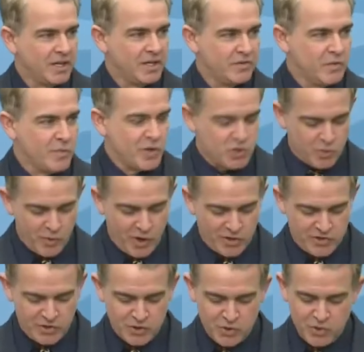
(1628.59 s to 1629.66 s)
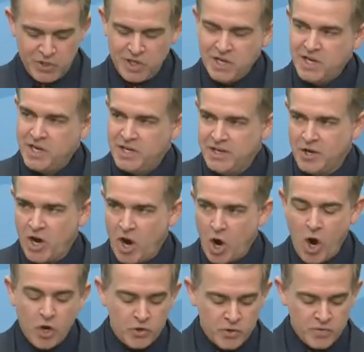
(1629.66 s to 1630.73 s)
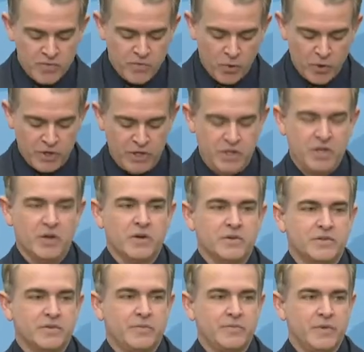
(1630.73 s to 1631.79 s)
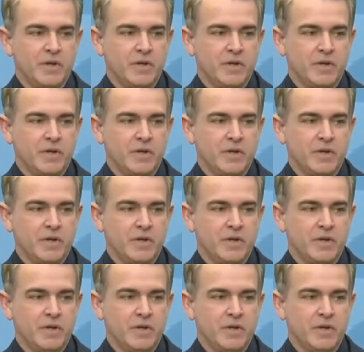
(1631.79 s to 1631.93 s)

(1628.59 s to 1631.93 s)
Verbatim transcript: at Cleveland Metroparks Zoo in 140 years.